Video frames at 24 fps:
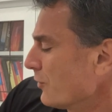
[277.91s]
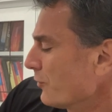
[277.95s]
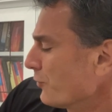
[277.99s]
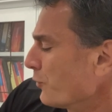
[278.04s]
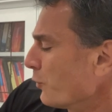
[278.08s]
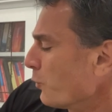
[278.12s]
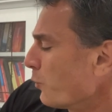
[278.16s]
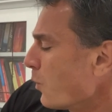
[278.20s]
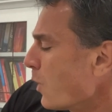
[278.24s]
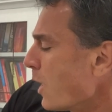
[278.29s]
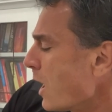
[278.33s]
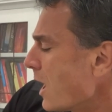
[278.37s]

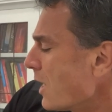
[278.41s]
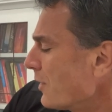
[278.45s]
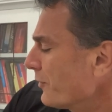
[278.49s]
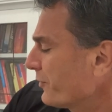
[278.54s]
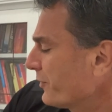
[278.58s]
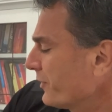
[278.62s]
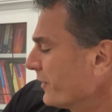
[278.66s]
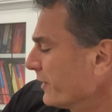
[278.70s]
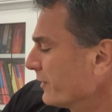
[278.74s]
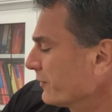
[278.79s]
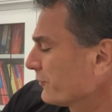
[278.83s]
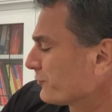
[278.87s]
The
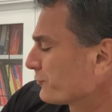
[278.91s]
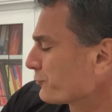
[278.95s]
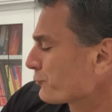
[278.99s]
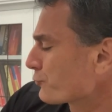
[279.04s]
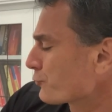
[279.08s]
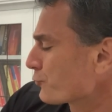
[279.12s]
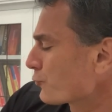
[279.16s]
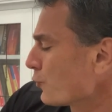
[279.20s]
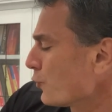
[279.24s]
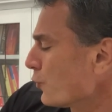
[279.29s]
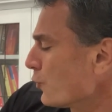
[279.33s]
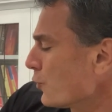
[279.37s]
wild things
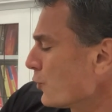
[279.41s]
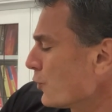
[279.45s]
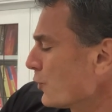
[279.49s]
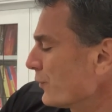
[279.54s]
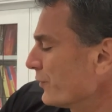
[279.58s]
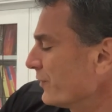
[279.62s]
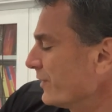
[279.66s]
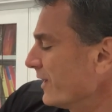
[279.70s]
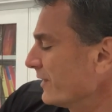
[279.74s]
roared